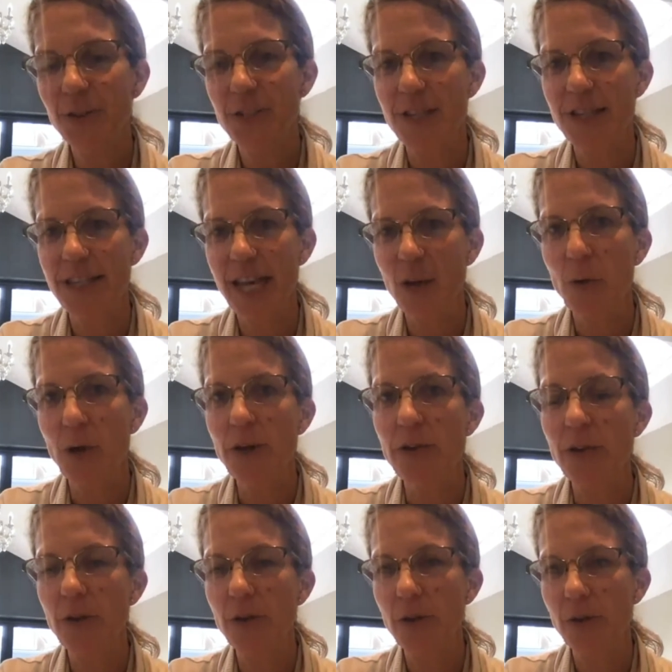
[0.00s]
to say, one of
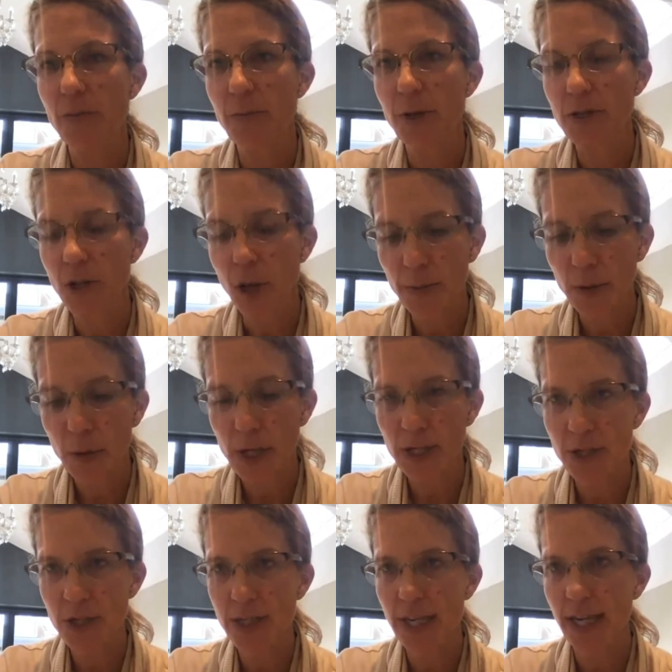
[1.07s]
the most common
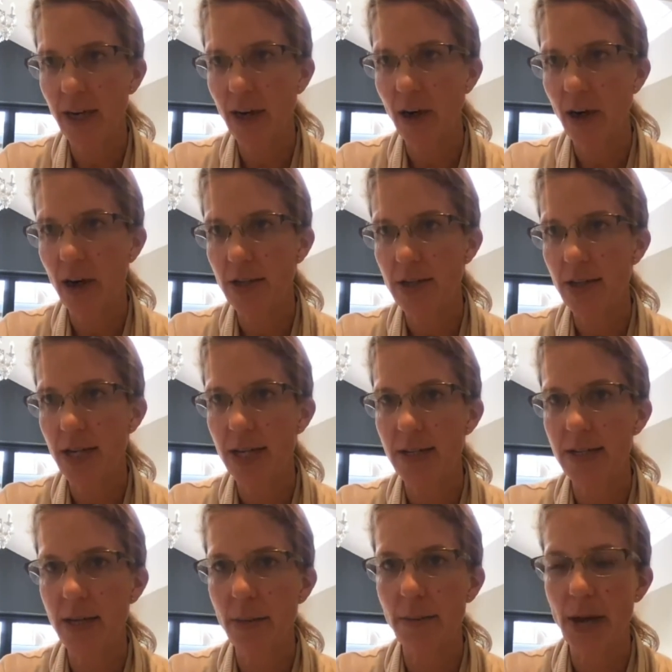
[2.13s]
questions I get asked
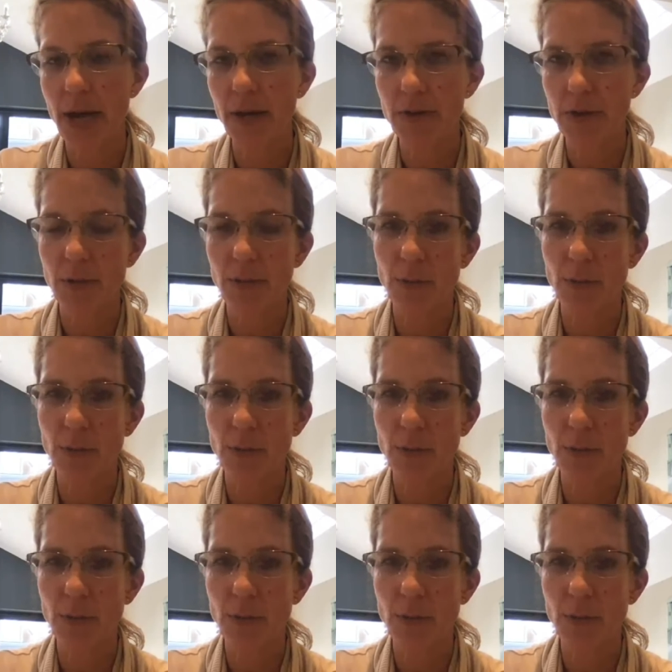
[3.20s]
is about